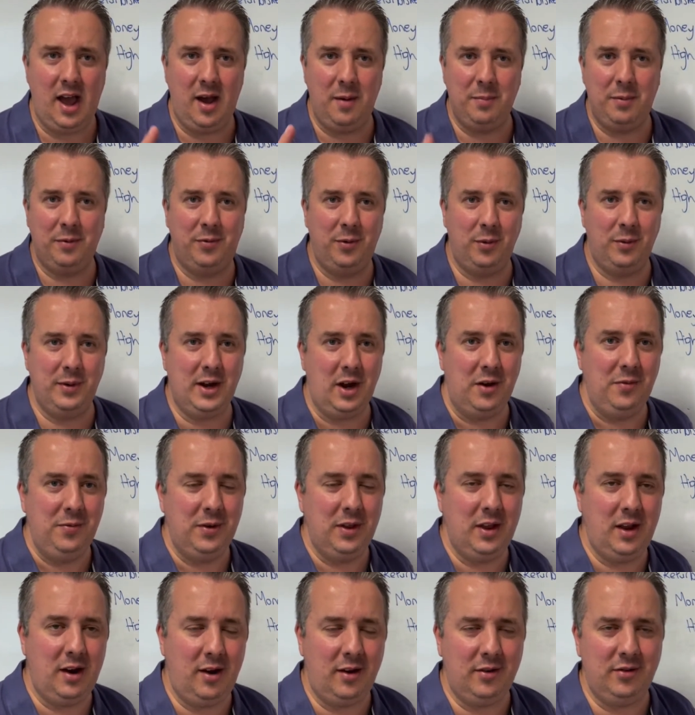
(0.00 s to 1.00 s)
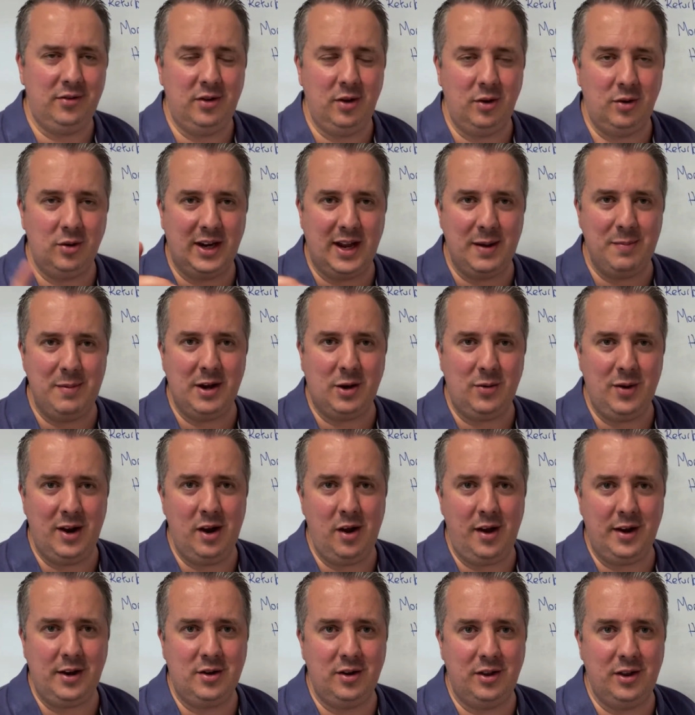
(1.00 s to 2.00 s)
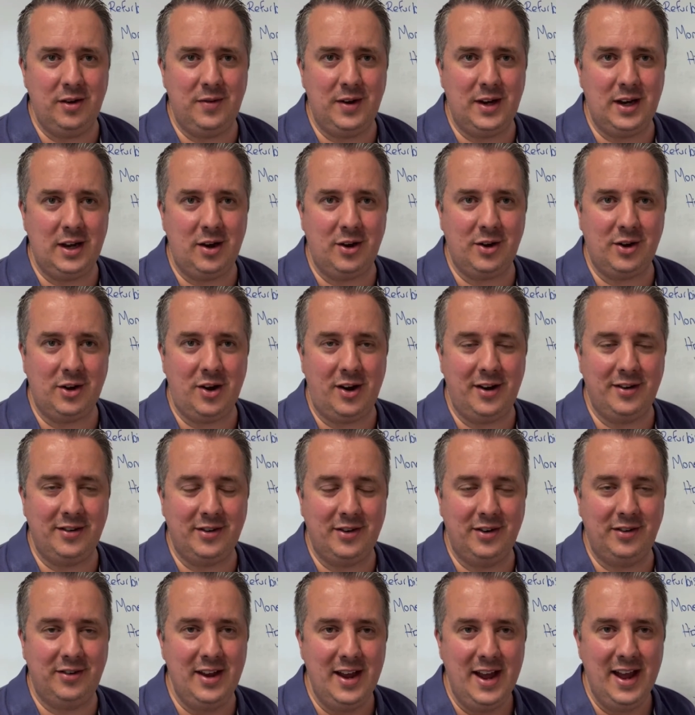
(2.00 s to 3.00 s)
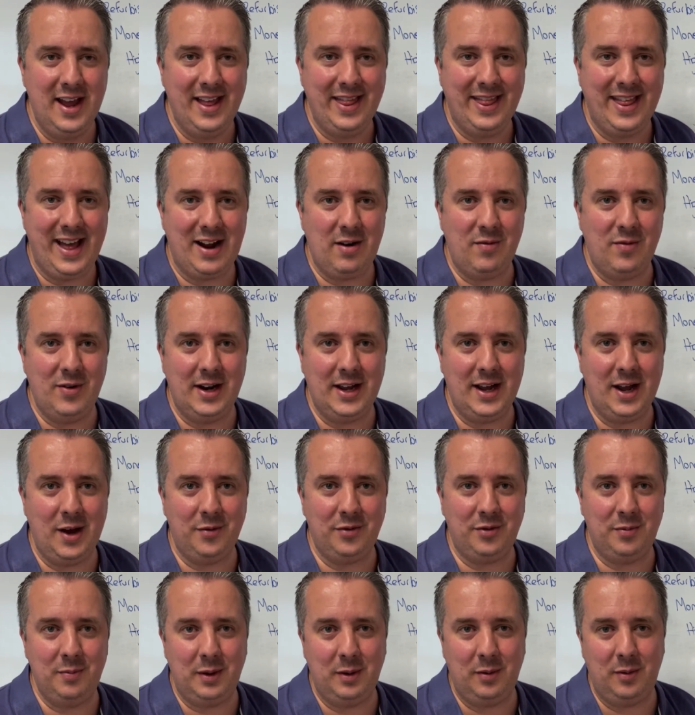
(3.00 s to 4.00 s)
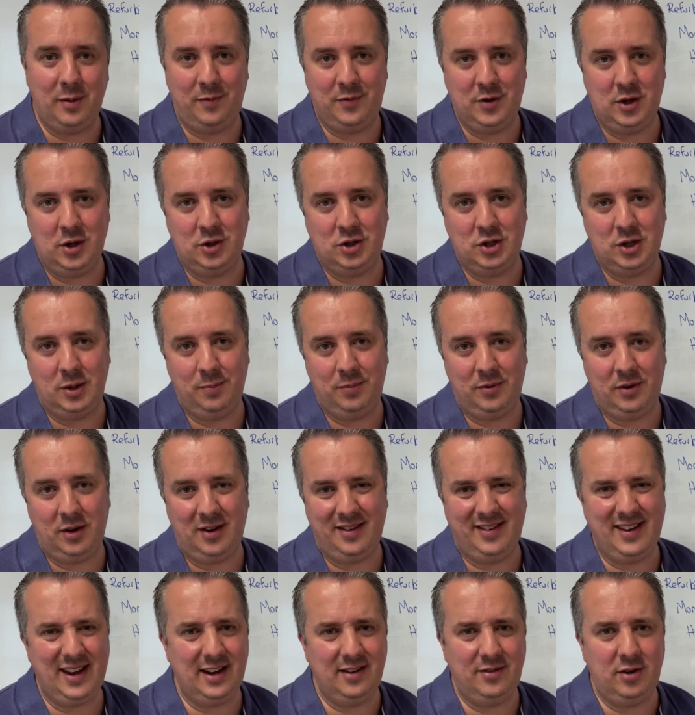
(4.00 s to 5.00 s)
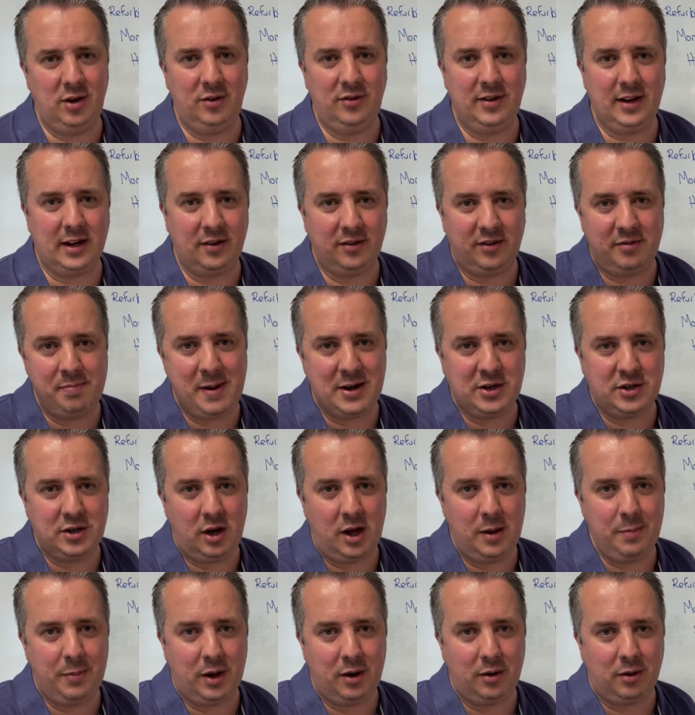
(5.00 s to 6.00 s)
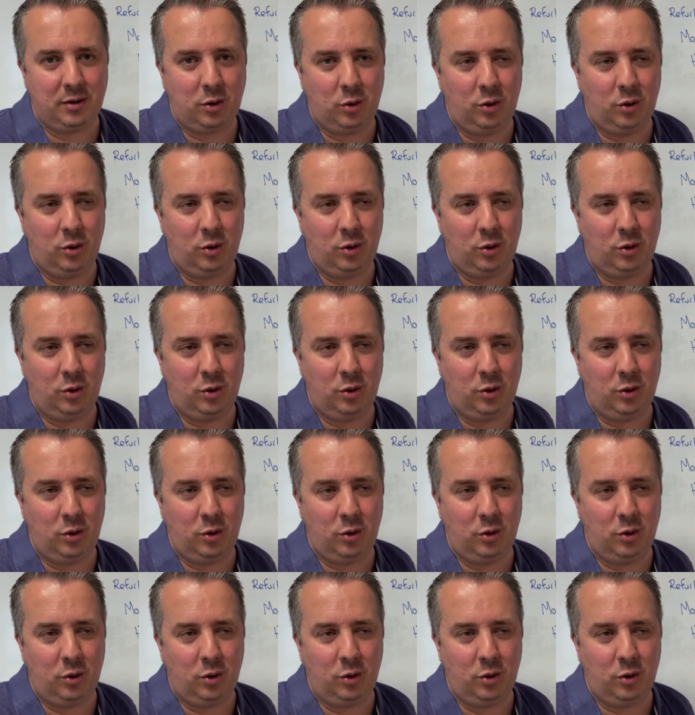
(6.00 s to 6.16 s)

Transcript: Before we go through the last two, give me a quick like on the video, guys, because that really helps me with YouTube. So take 2 seconds, smash the like button.